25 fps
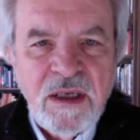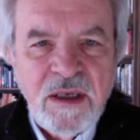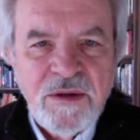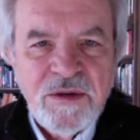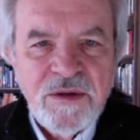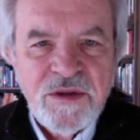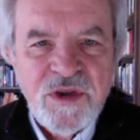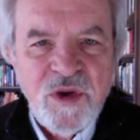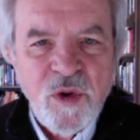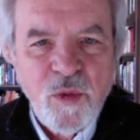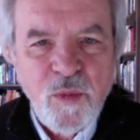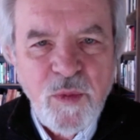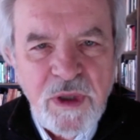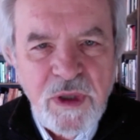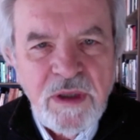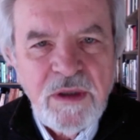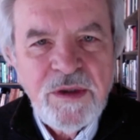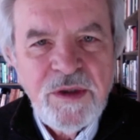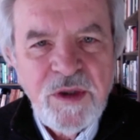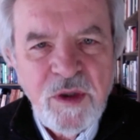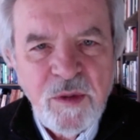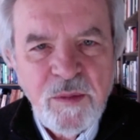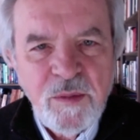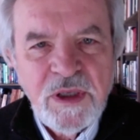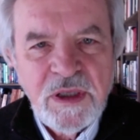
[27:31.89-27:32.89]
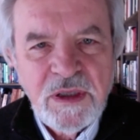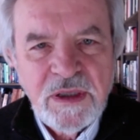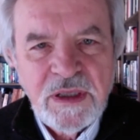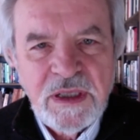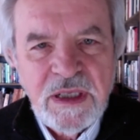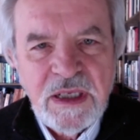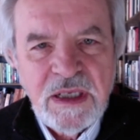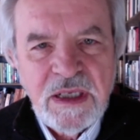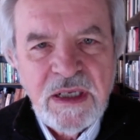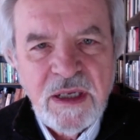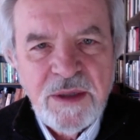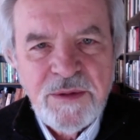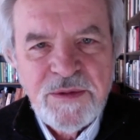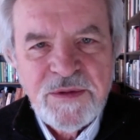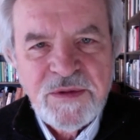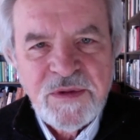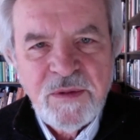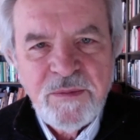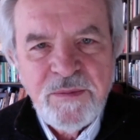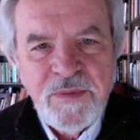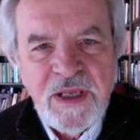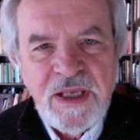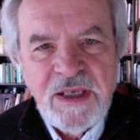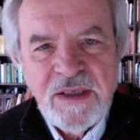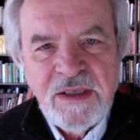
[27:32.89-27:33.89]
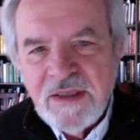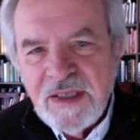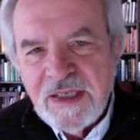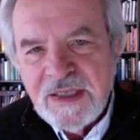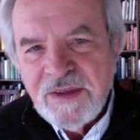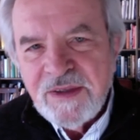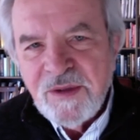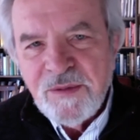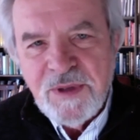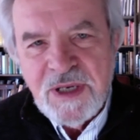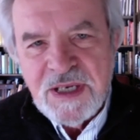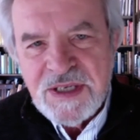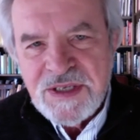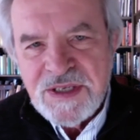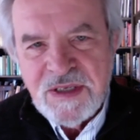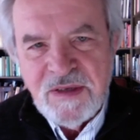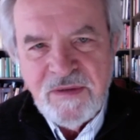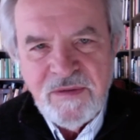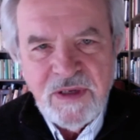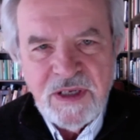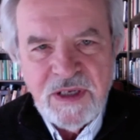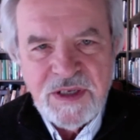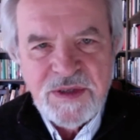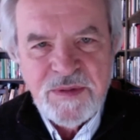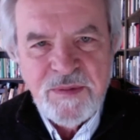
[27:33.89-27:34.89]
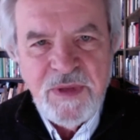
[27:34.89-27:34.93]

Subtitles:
So real humility comes from being like the rest of us,